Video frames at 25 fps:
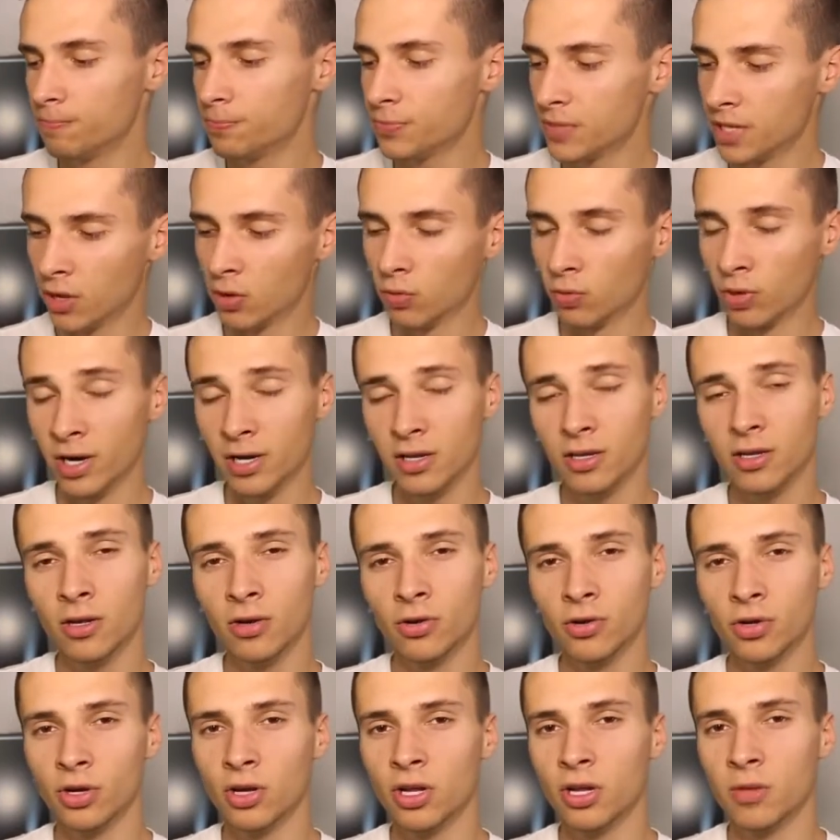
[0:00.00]
Now right
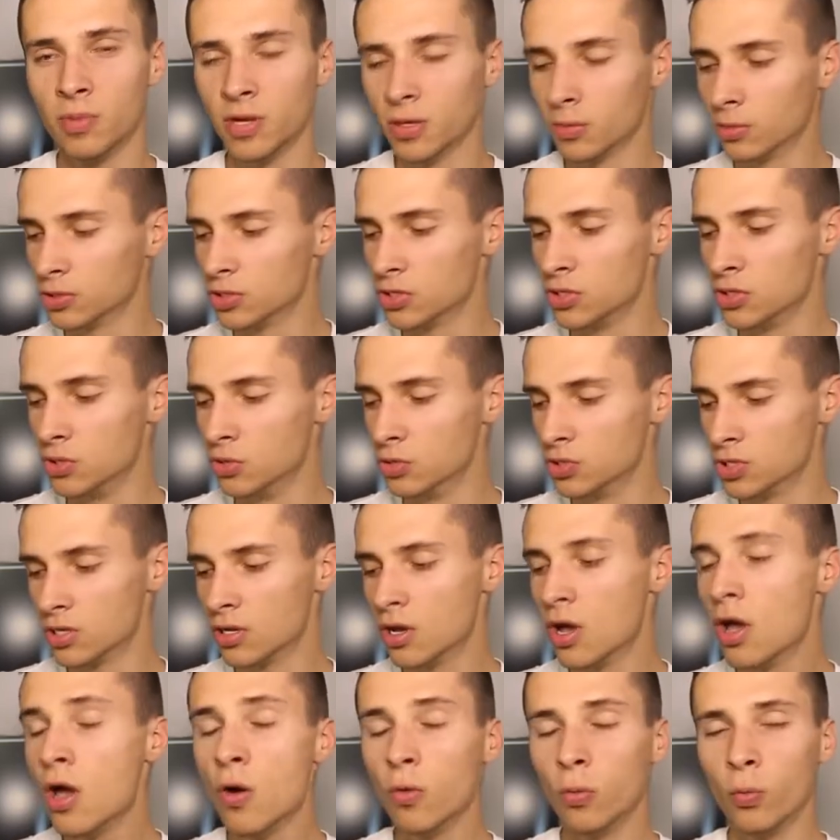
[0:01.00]
here, you're going to be able to use
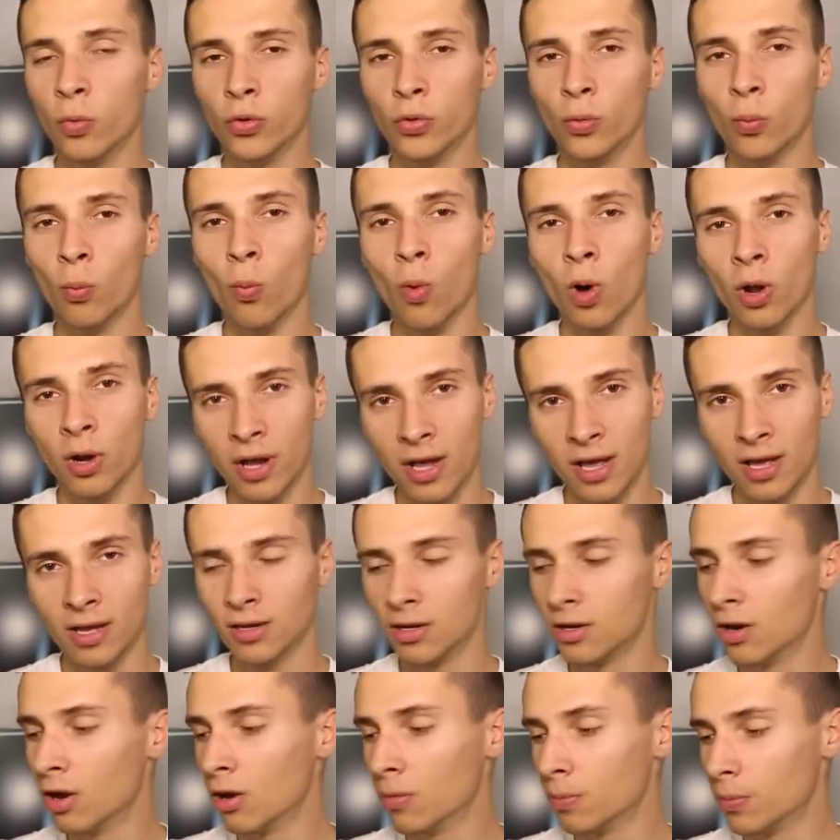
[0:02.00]
it with
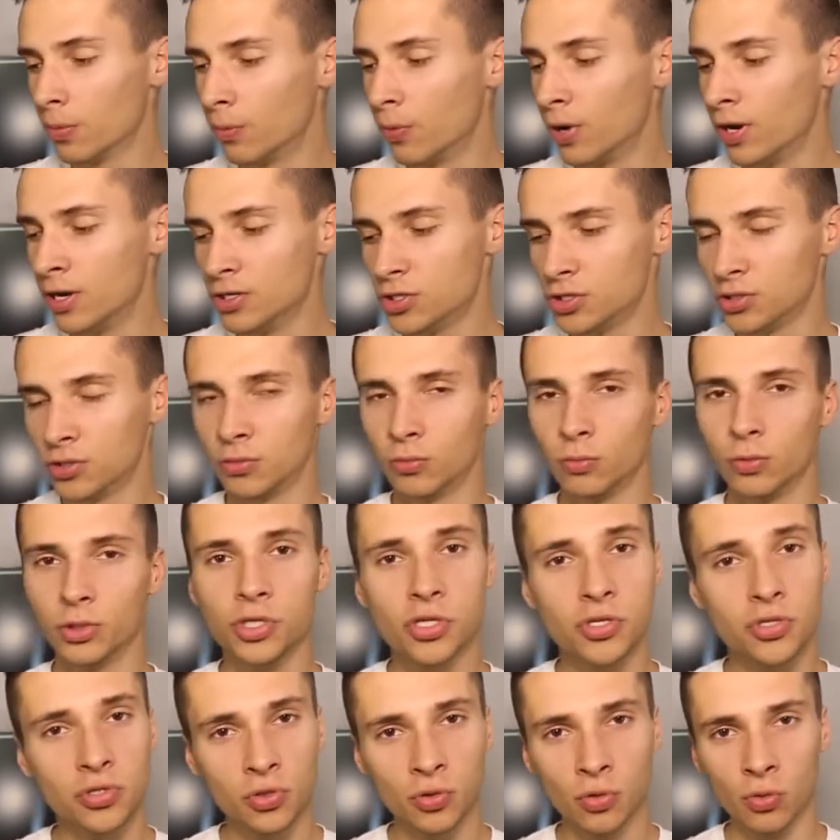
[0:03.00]
one-handed operation,
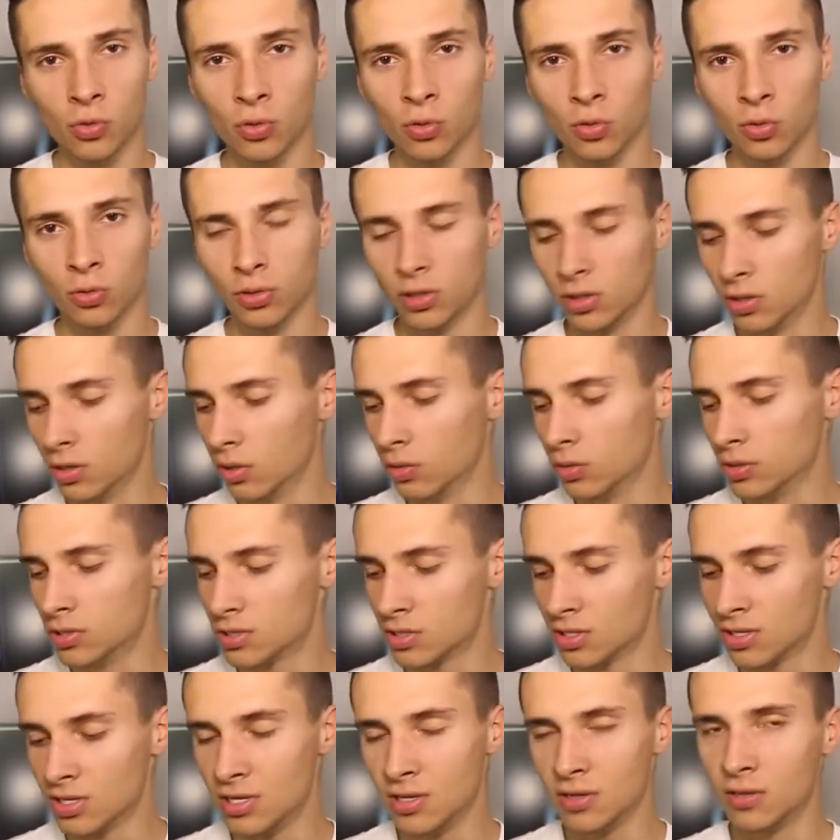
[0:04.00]
which is cool. You know,
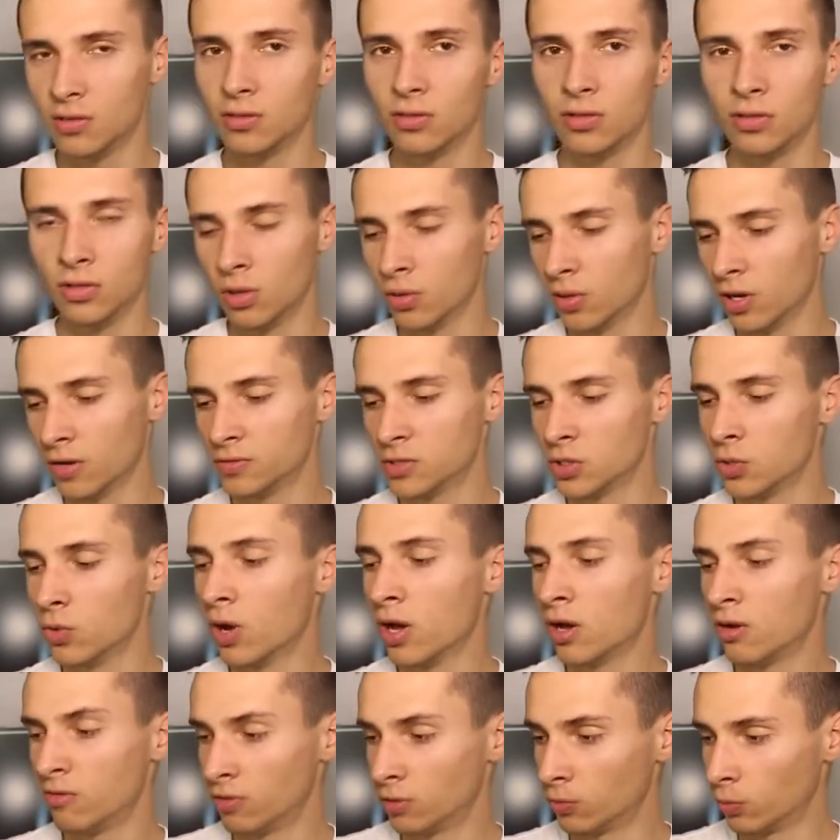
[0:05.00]
it's neat. You don't have to go
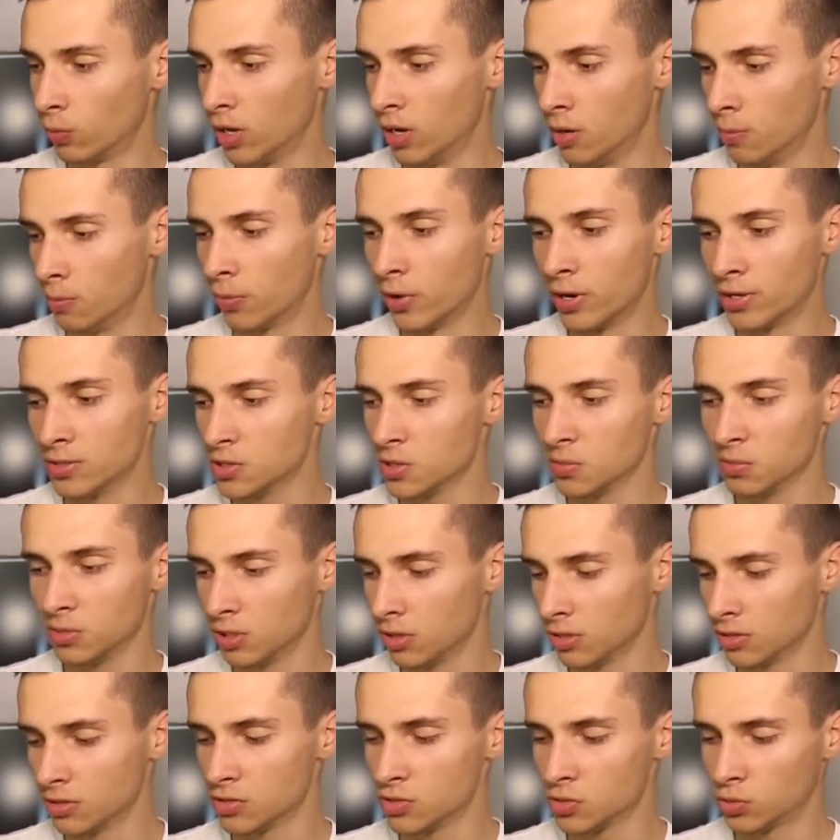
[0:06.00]
out of your way to press
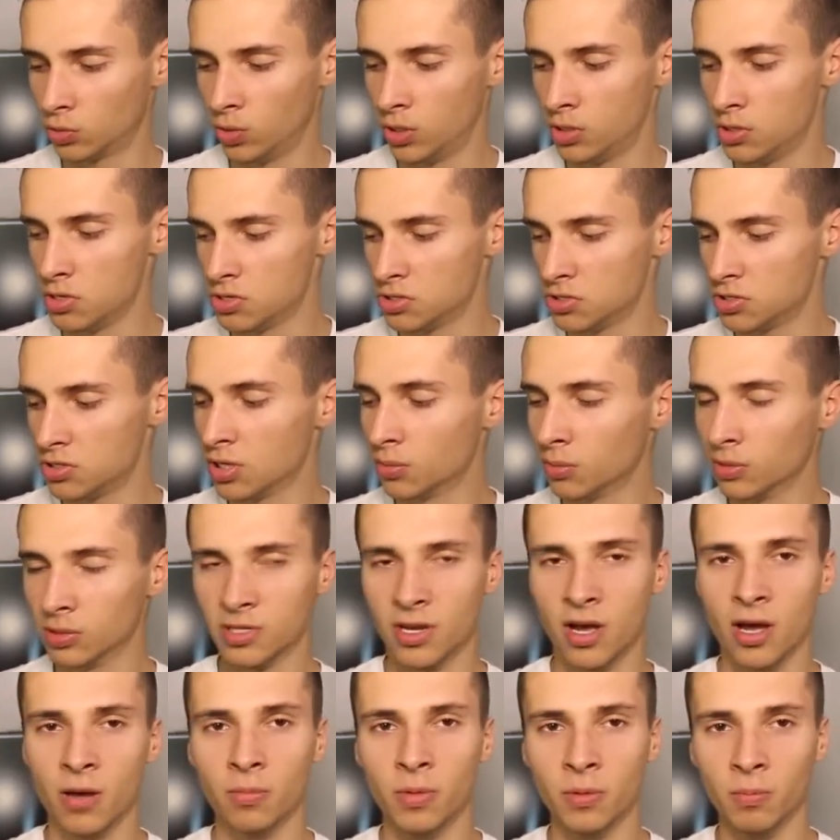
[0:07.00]
something on the screen. You just double
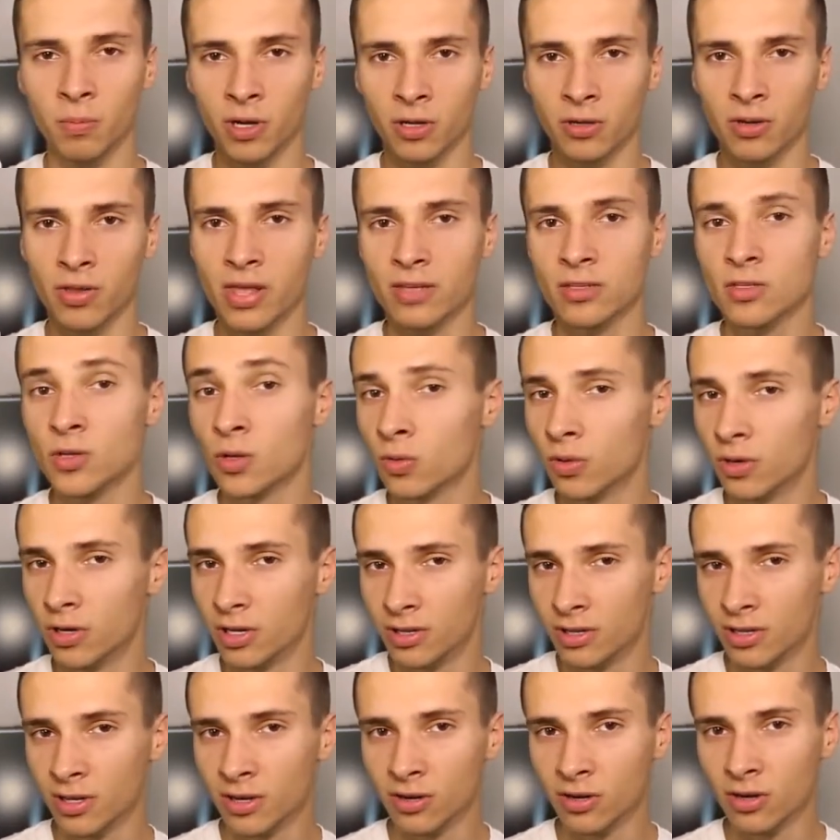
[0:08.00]
tap a button that's
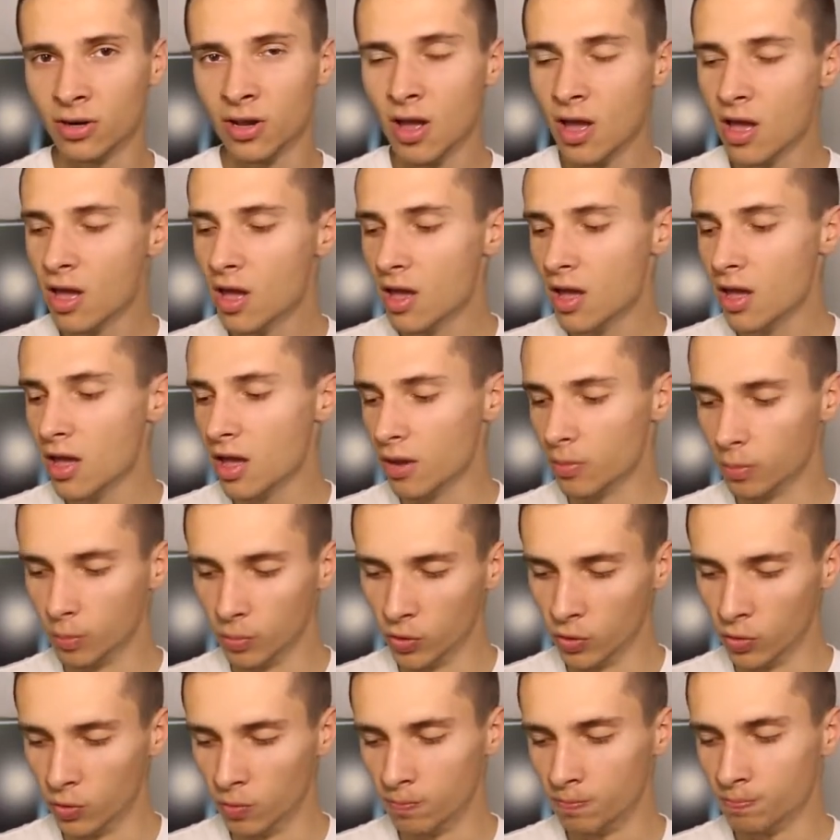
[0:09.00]
already there and
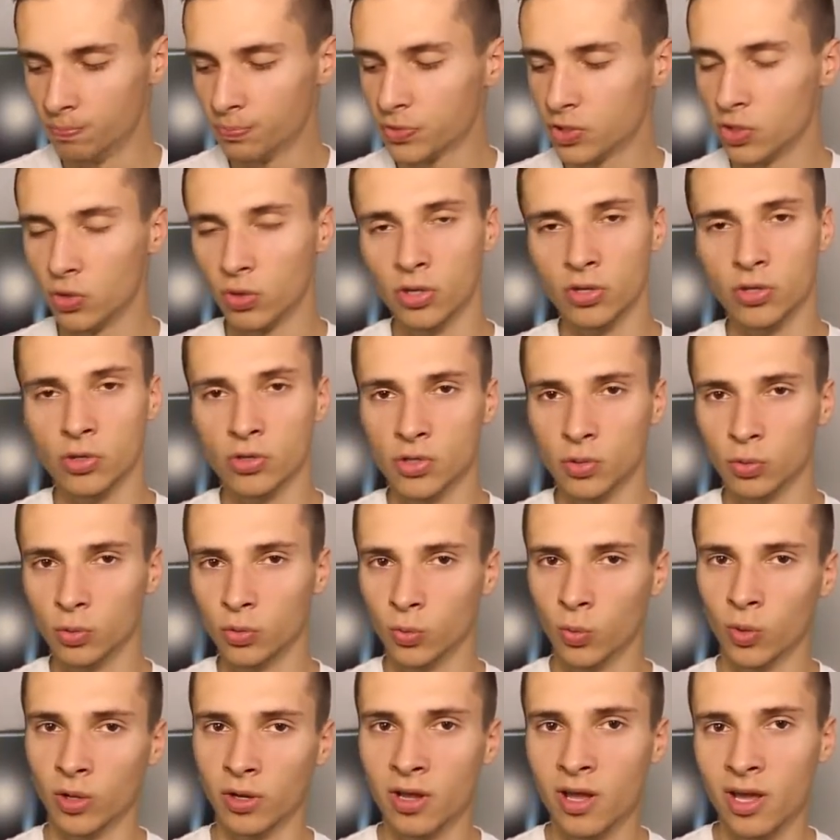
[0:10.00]
boom, you can use it
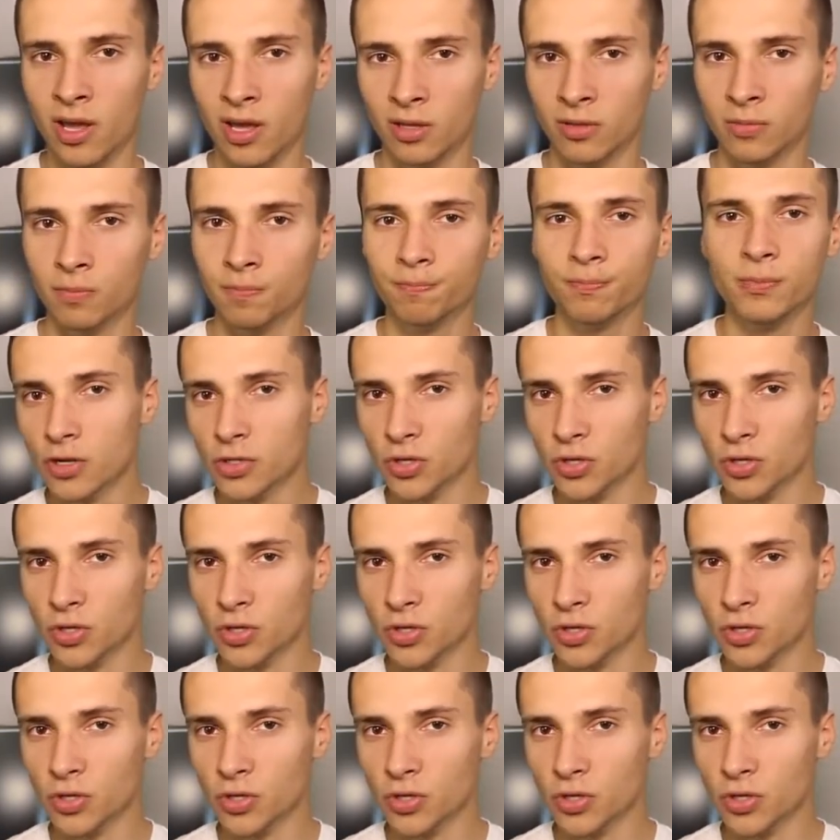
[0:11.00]
with one hand.